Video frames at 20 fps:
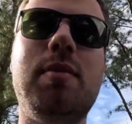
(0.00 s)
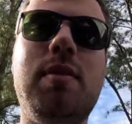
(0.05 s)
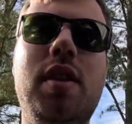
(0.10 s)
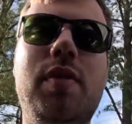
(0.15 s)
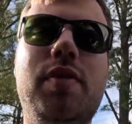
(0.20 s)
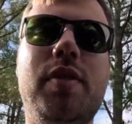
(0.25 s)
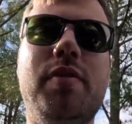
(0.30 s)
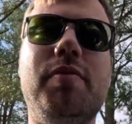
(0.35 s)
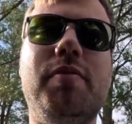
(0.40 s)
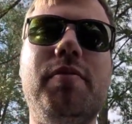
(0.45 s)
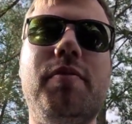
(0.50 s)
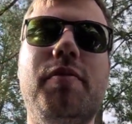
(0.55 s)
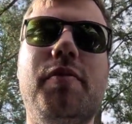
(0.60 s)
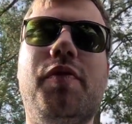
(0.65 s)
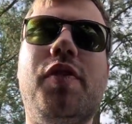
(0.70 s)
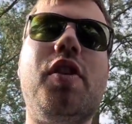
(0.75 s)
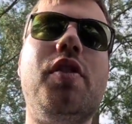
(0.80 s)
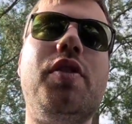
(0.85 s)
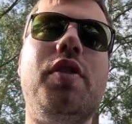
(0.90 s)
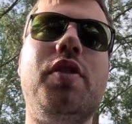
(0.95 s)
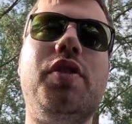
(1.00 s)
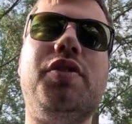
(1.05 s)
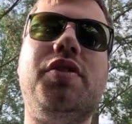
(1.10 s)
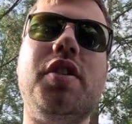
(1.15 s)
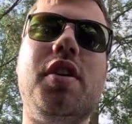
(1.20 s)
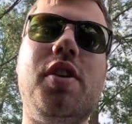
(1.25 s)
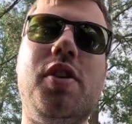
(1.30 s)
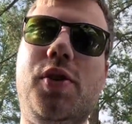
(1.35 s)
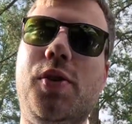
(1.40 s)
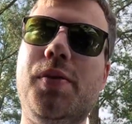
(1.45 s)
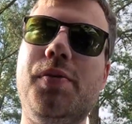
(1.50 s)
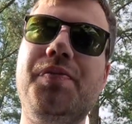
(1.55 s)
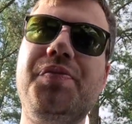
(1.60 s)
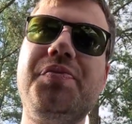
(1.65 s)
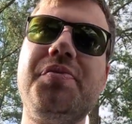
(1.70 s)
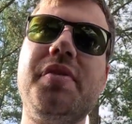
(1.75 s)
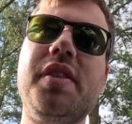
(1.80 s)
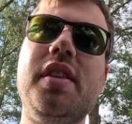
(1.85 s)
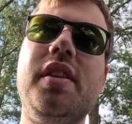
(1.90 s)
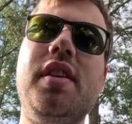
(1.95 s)
even further. So
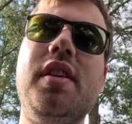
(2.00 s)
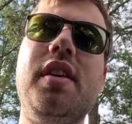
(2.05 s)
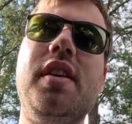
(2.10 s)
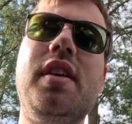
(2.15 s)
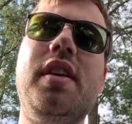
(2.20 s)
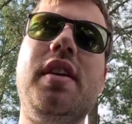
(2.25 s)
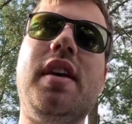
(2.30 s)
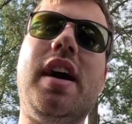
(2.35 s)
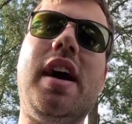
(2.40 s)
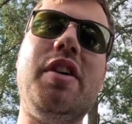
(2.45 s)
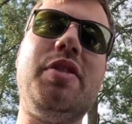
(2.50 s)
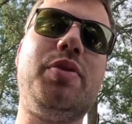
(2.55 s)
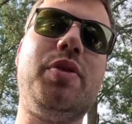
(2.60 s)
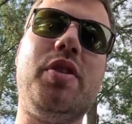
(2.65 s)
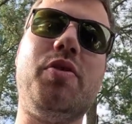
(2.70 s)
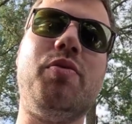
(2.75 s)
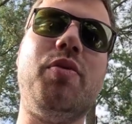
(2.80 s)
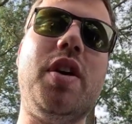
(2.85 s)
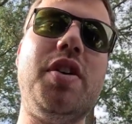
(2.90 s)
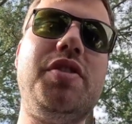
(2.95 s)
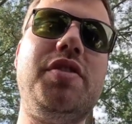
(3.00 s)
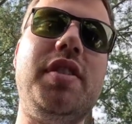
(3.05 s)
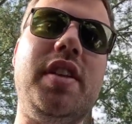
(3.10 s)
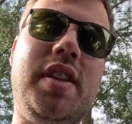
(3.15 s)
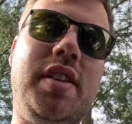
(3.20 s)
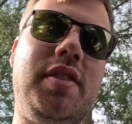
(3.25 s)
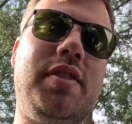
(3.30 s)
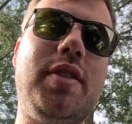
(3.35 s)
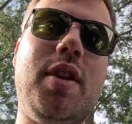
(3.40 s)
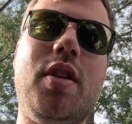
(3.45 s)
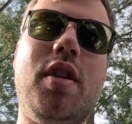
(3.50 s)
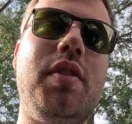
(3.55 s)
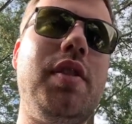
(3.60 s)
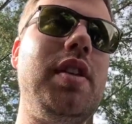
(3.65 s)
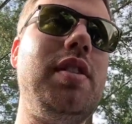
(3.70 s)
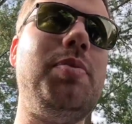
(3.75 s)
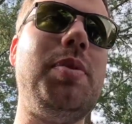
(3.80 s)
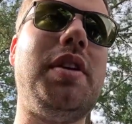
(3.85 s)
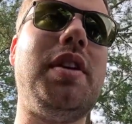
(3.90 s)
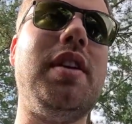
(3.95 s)
I sort of rushed to install on
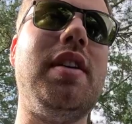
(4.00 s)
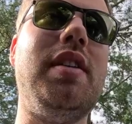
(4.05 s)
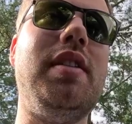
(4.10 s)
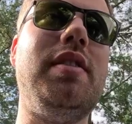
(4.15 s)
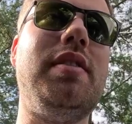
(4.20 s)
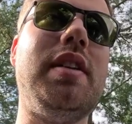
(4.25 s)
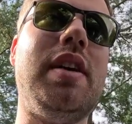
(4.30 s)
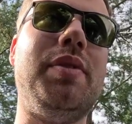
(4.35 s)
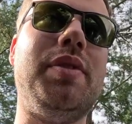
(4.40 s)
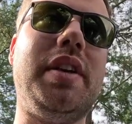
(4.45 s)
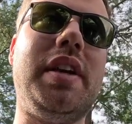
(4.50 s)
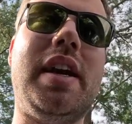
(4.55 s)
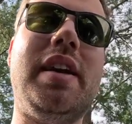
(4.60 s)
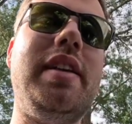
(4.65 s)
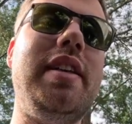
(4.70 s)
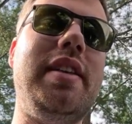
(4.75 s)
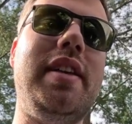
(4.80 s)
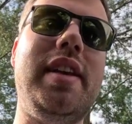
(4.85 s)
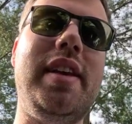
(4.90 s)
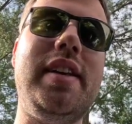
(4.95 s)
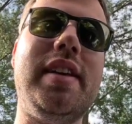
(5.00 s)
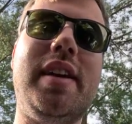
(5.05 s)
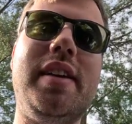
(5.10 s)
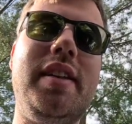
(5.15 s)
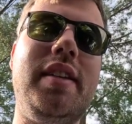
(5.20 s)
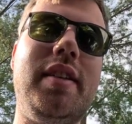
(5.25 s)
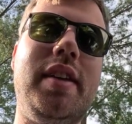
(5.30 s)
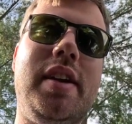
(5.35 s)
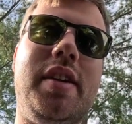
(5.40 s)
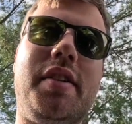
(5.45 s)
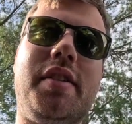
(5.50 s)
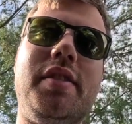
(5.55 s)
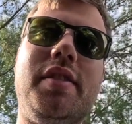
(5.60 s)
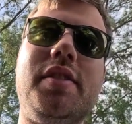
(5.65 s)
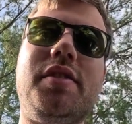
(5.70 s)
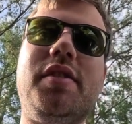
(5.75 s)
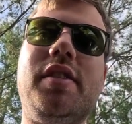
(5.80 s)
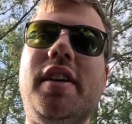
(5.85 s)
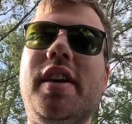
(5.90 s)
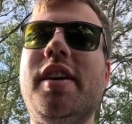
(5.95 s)
this, because I was like, I need heat, I need air
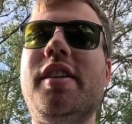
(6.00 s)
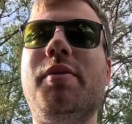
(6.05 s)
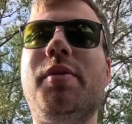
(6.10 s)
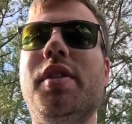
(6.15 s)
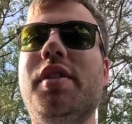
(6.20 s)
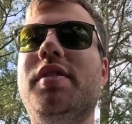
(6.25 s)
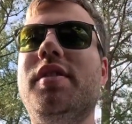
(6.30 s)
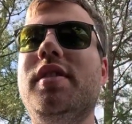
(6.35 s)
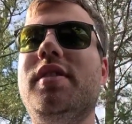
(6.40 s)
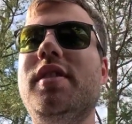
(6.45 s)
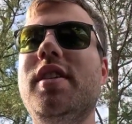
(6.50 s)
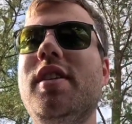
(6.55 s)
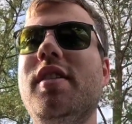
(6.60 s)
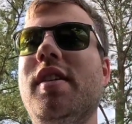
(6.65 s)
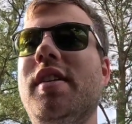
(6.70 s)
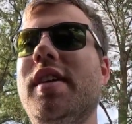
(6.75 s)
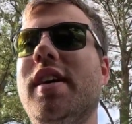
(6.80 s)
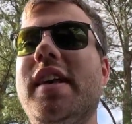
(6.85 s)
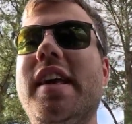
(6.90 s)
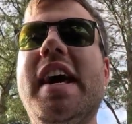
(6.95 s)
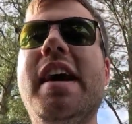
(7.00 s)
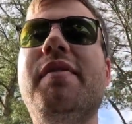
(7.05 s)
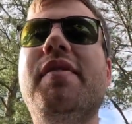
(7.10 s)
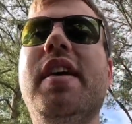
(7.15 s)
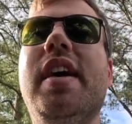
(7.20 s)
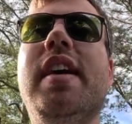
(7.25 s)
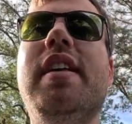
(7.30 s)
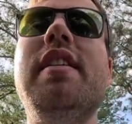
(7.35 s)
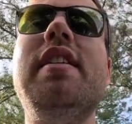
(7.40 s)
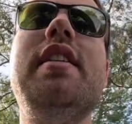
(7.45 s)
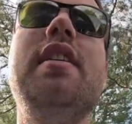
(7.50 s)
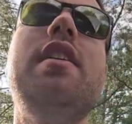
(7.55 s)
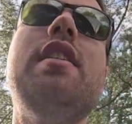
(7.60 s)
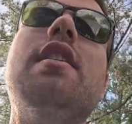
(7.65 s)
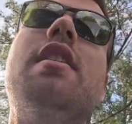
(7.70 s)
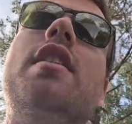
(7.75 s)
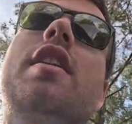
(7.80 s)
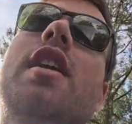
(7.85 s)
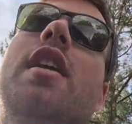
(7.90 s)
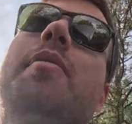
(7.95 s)
conditioning. I don't want to sit there and not have that.
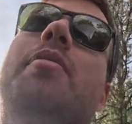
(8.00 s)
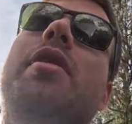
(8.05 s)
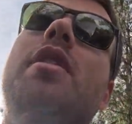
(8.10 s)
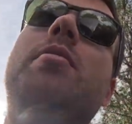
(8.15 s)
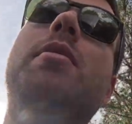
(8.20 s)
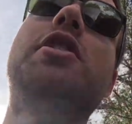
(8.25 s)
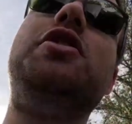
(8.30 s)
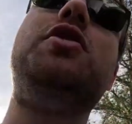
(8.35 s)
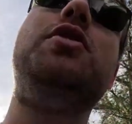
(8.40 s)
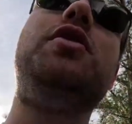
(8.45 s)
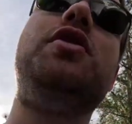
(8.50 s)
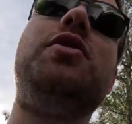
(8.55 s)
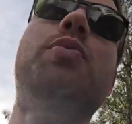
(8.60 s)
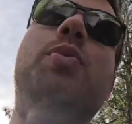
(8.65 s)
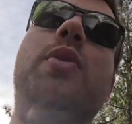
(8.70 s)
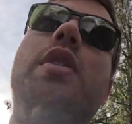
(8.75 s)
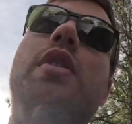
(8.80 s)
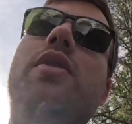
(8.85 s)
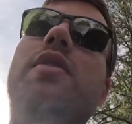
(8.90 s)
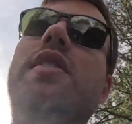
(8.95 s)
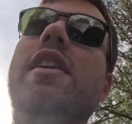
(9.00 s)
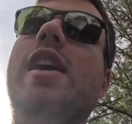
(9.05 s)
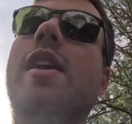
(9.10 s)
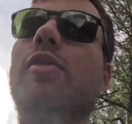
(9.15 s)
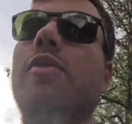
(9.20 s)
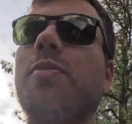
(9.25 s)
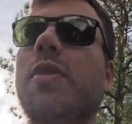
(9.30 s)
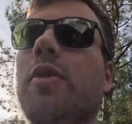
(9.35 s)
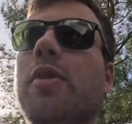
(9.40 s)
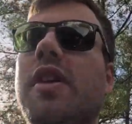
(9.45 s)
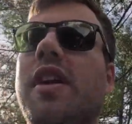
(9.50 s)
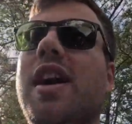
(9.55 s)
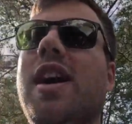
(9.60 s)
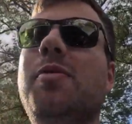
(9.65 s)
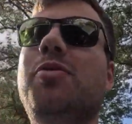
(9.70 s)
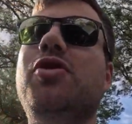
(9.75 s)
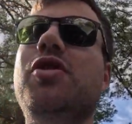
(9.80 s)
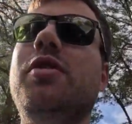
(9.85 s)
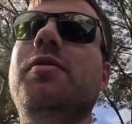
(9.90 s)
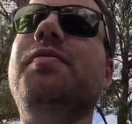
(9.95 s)
Pretty much it was just windows down was my only
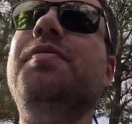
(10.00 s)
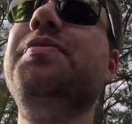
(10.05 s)
option,